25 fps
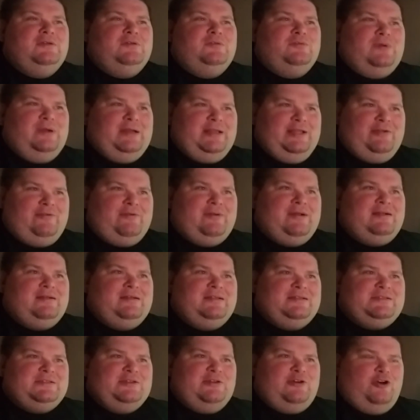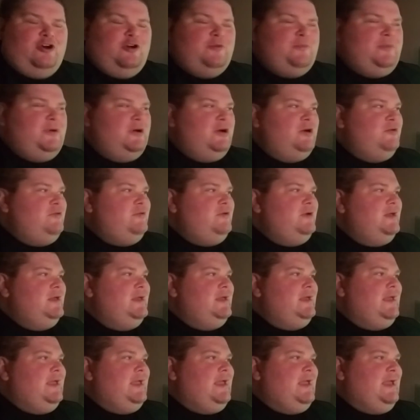running around as a hobo,
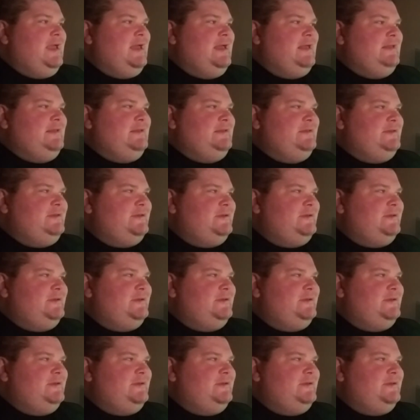and